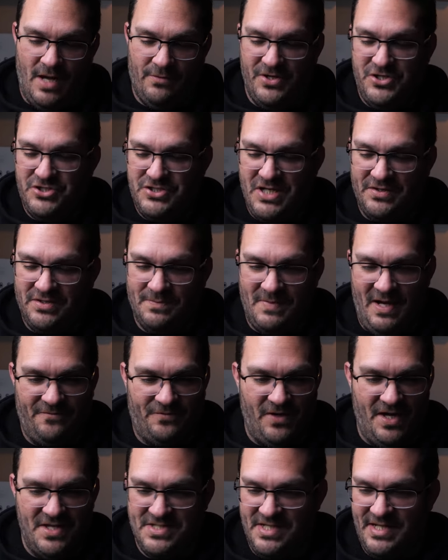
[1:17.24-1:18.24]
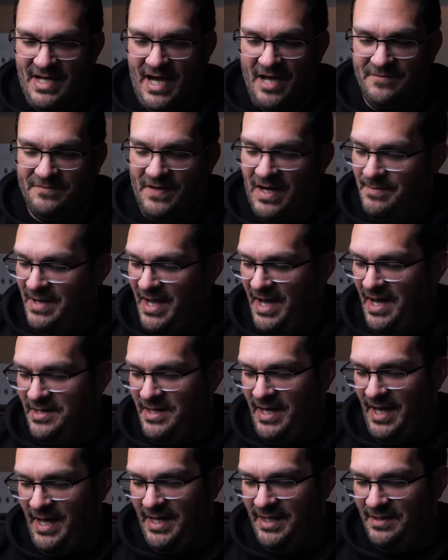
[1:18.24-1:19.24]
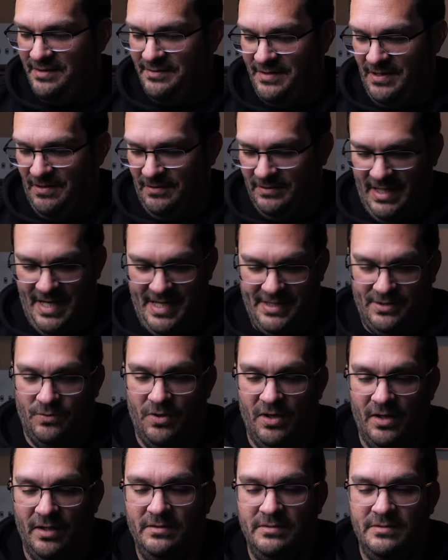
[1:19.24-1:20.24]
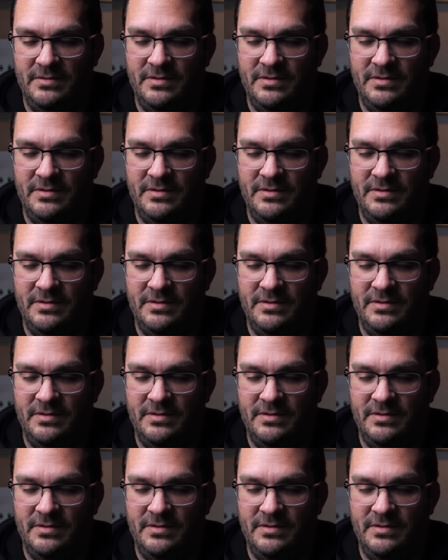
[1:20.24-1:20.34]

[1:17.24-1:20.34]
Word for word: I reached out to my friends at HiFiMan and they're like, well,